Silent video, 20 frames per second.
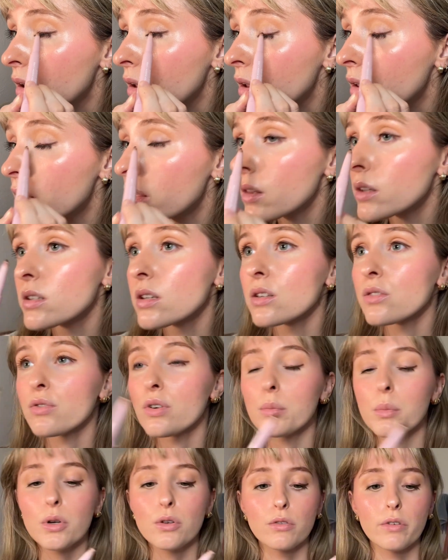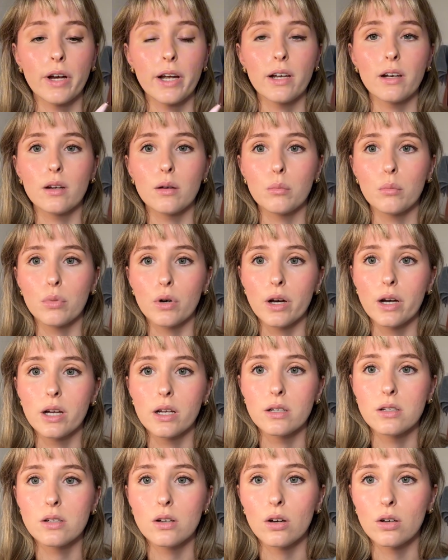This is from a random
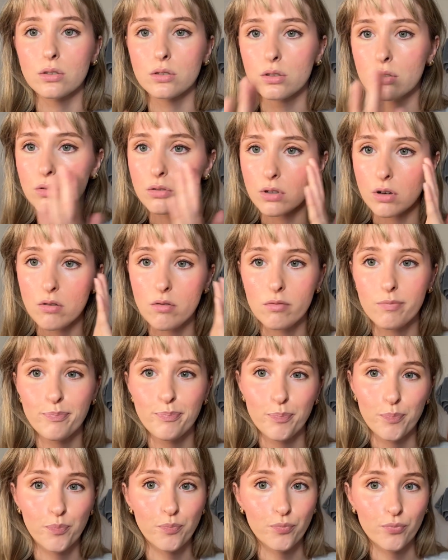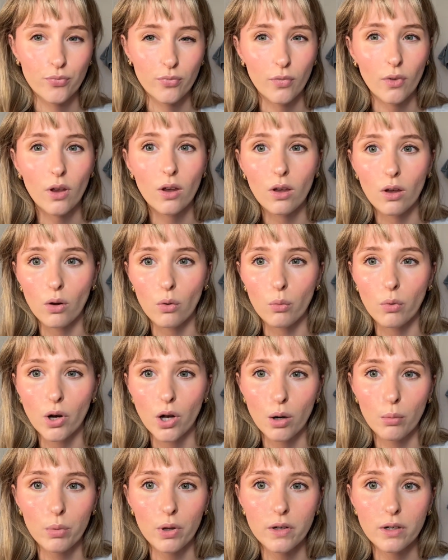brand. Also, we're
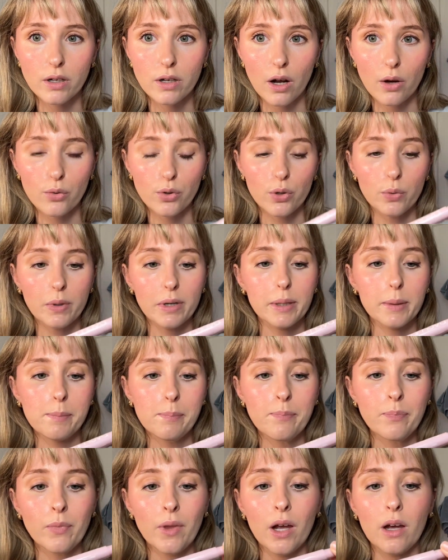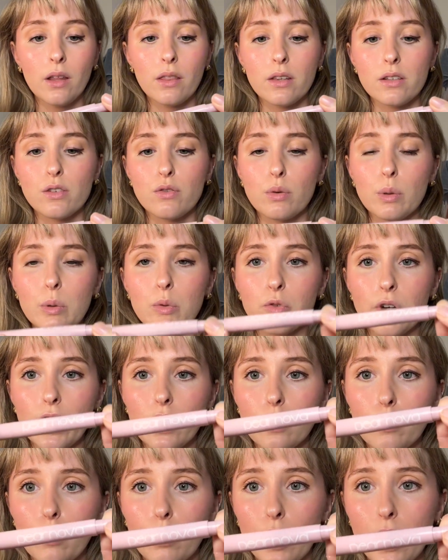gonna blend it out, don't worry. It's from a
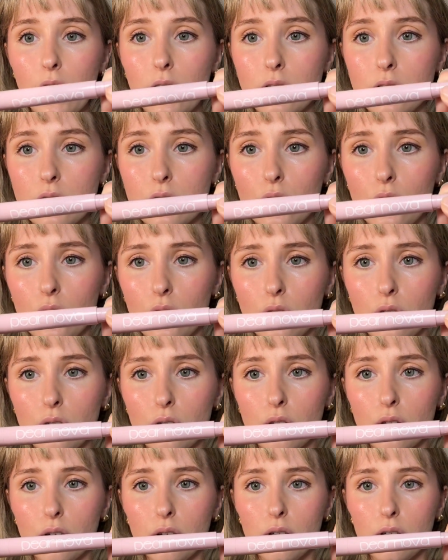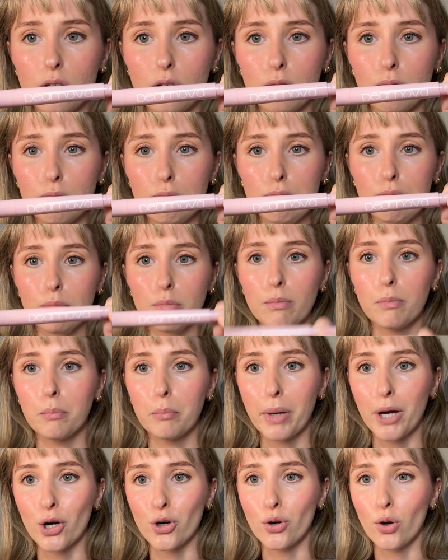random brand called
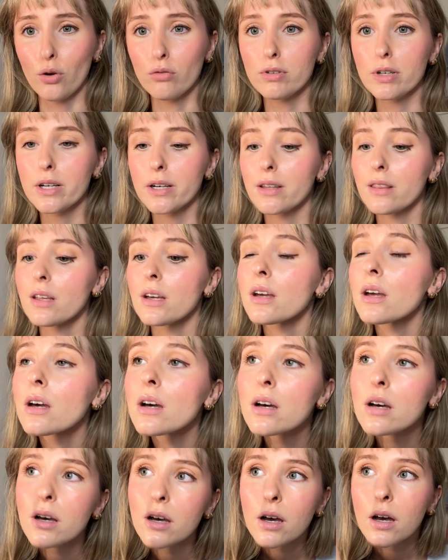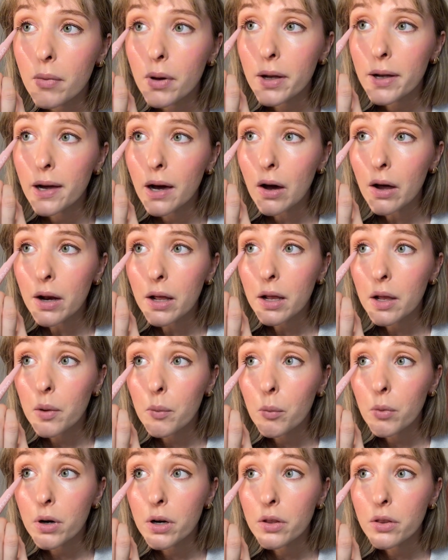Nova, I think. I got it
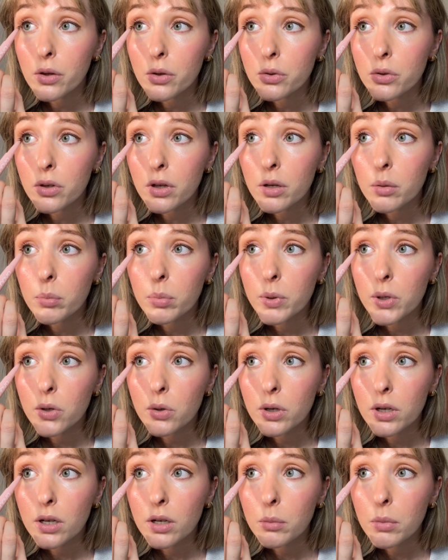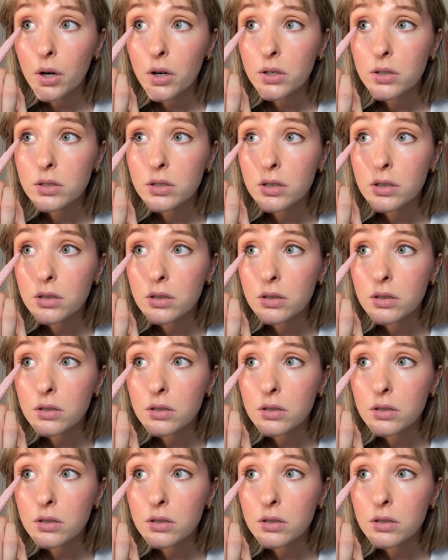in one of those like beauty boxes.